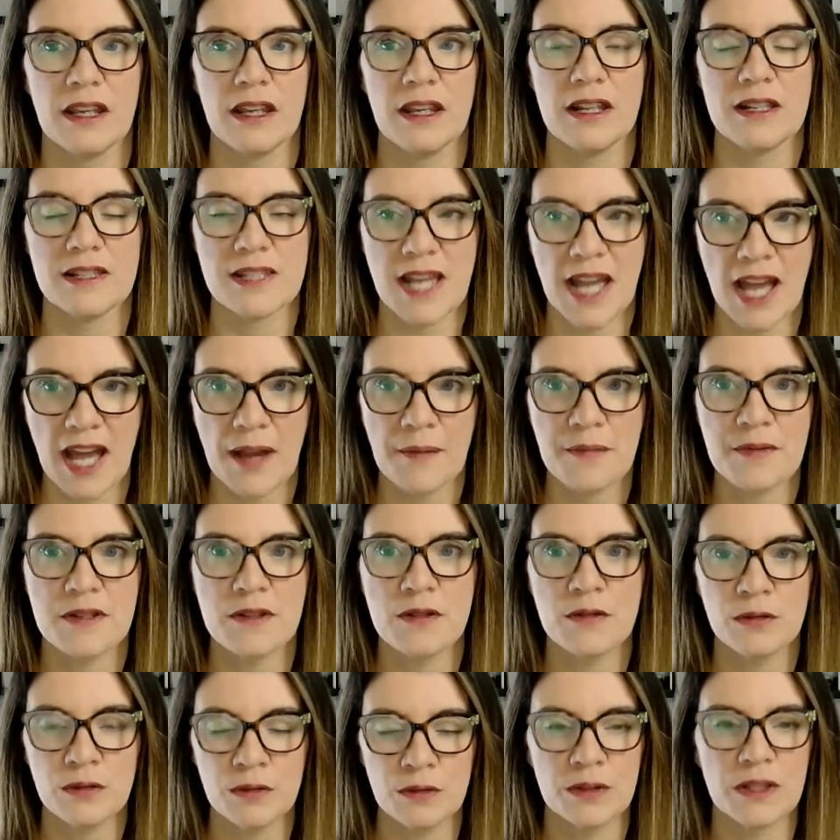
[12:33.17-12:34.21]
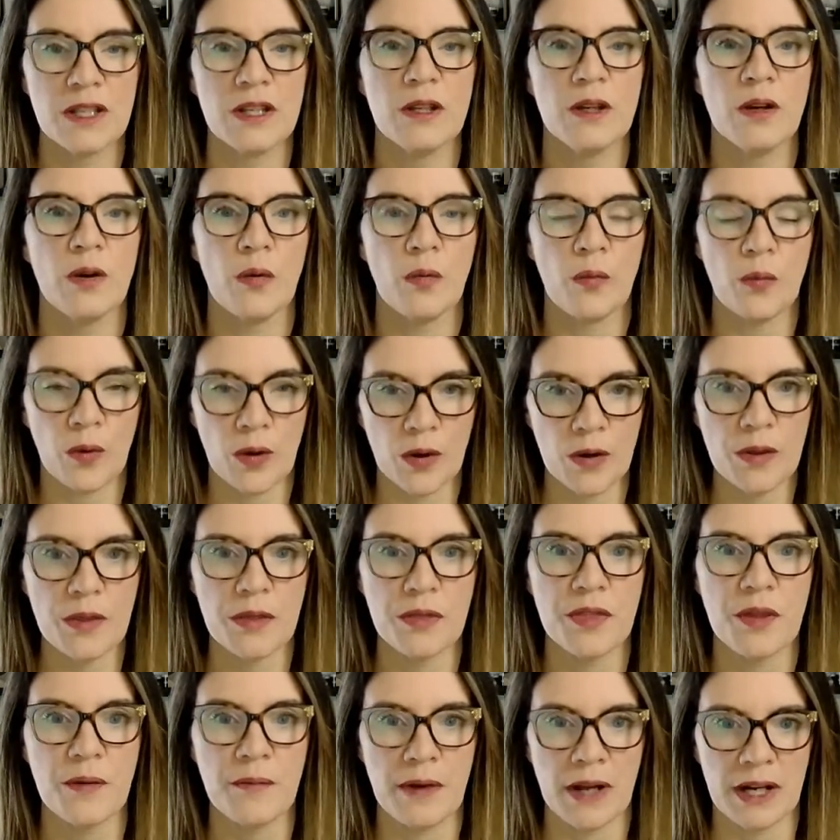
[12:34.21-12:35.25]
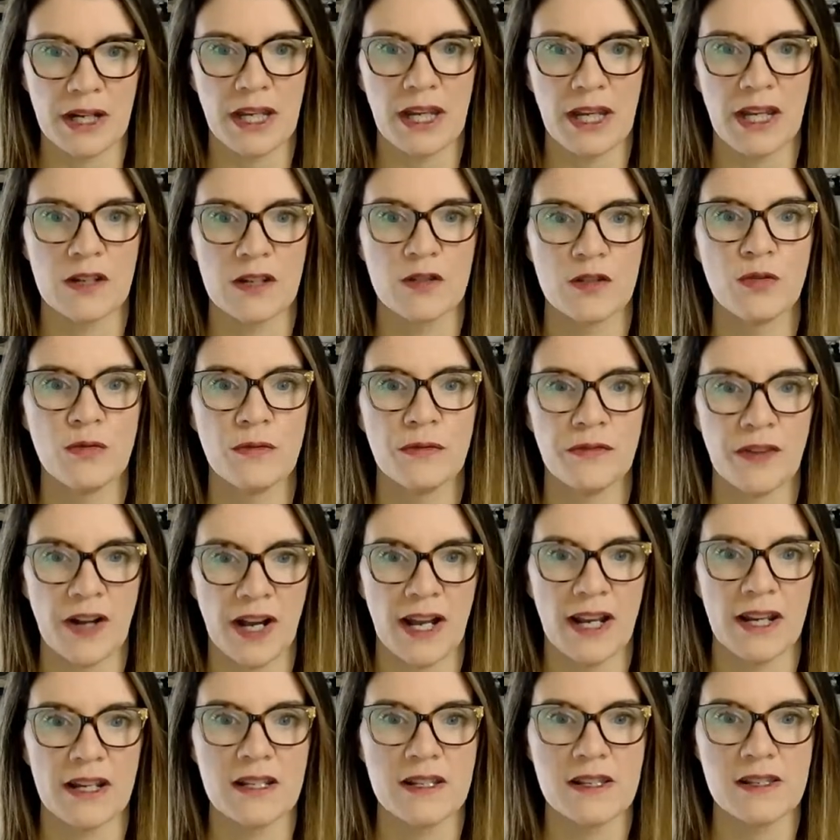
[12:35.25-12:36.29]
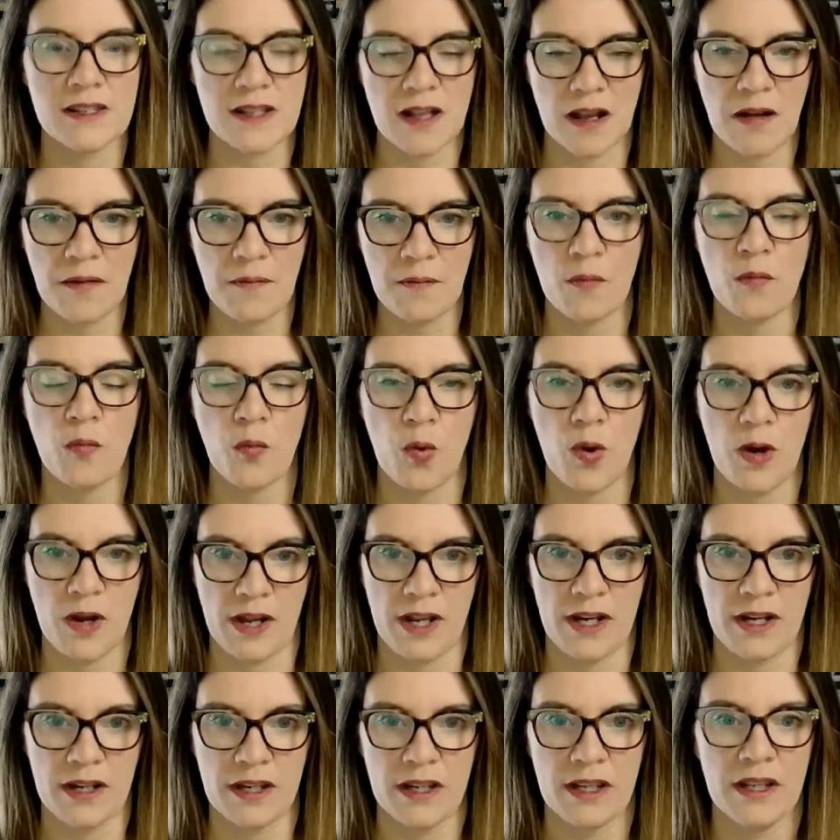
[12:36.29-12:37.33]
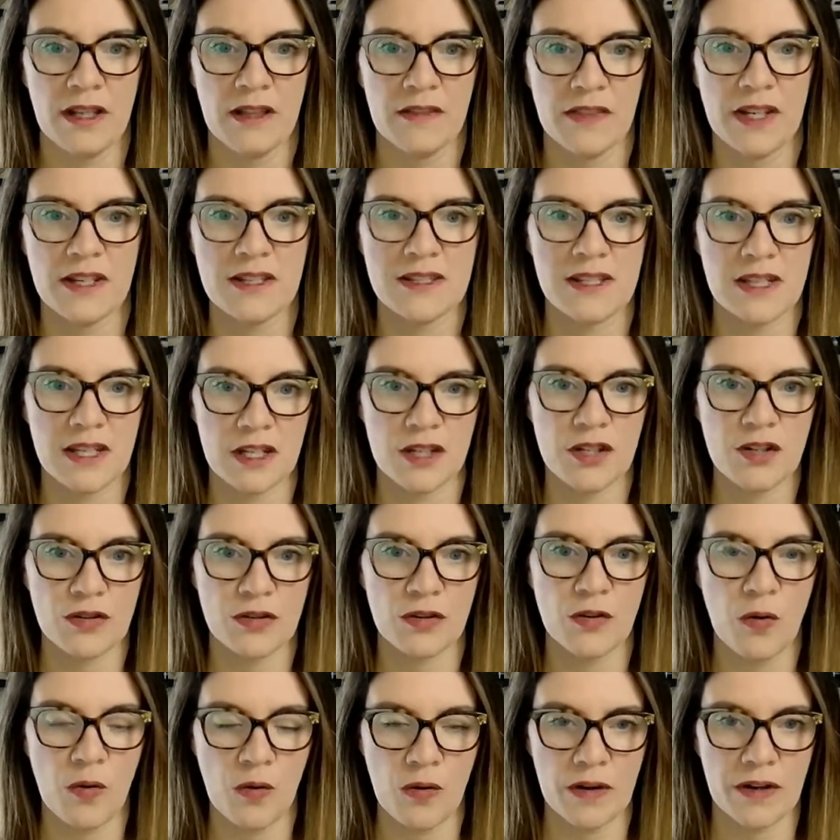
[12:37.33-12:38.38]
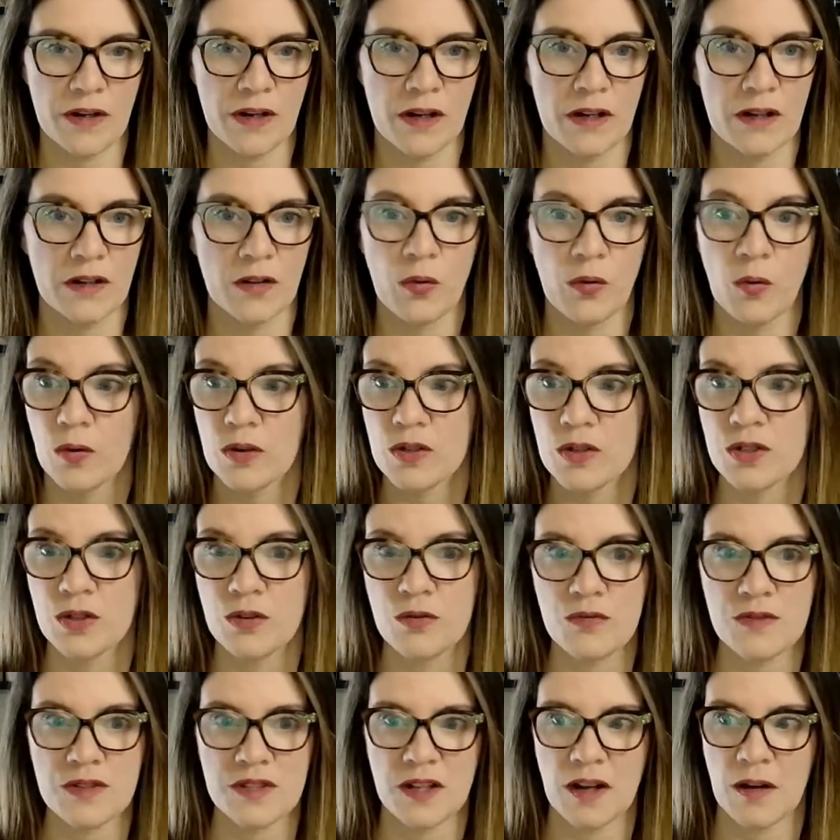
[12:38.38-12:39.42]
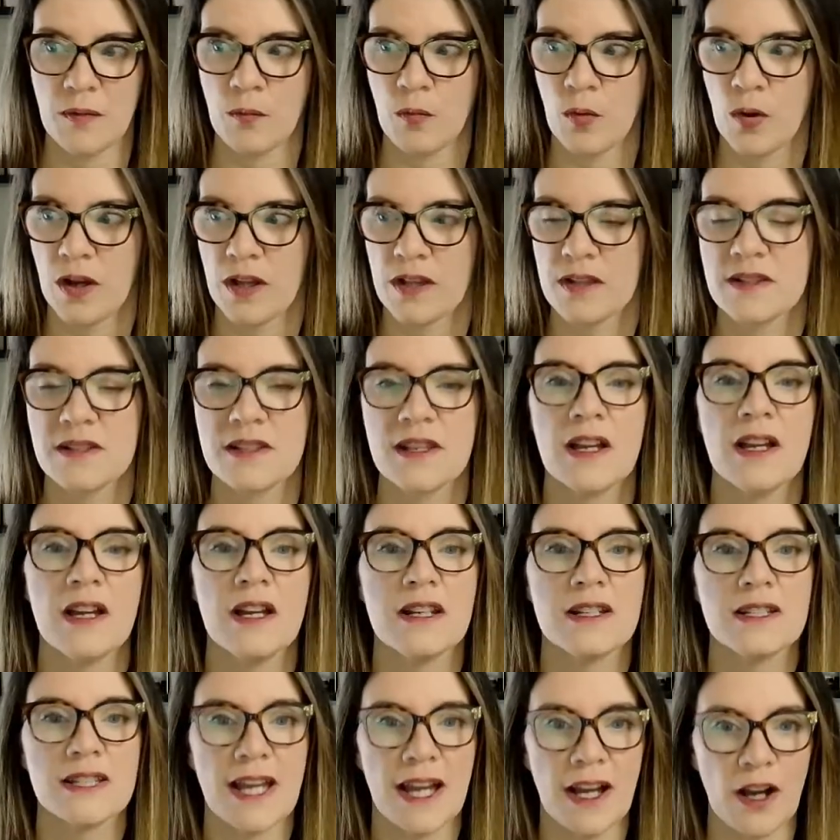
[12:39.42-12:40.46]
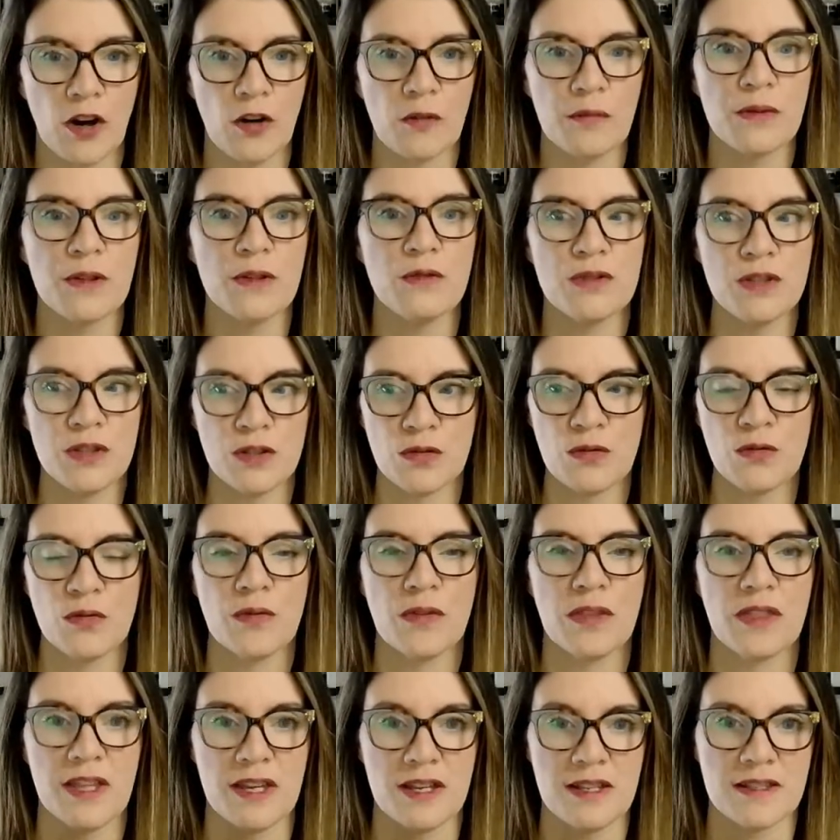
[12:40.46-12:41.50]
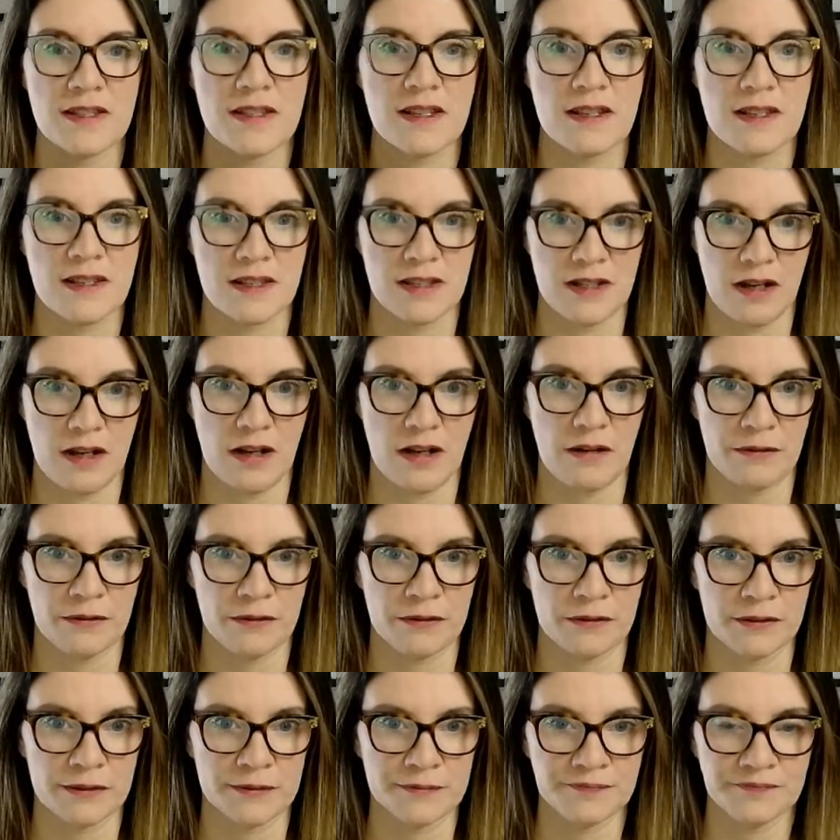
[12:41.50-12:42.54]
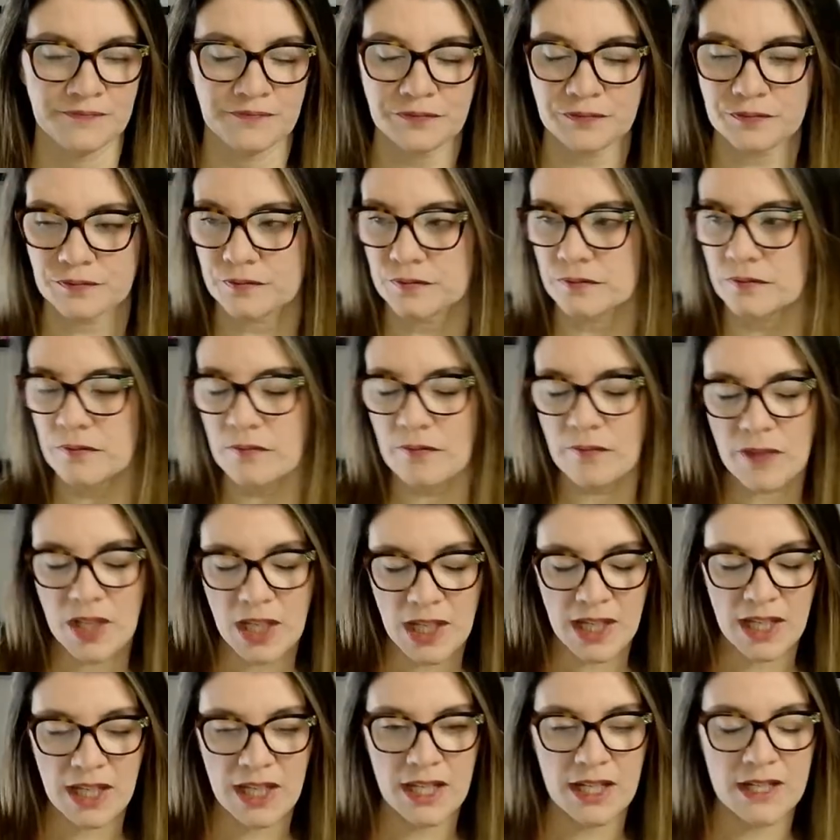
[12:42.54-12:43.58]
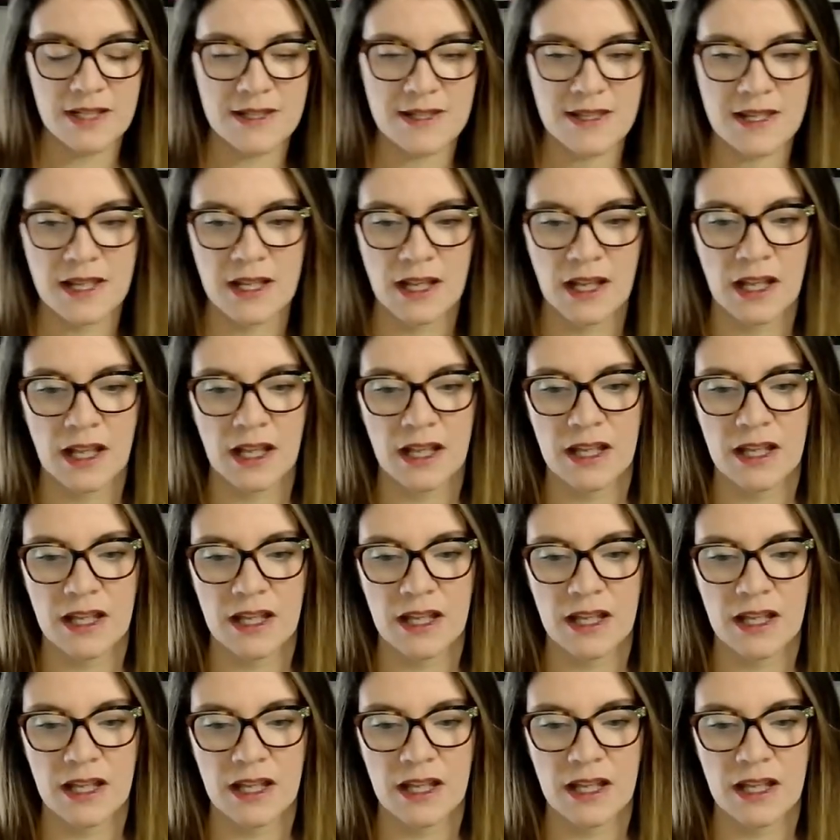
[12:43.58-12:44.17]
it's absolutely worth the money to find someone that is in your corner or two someone's to help you do this stuff. It's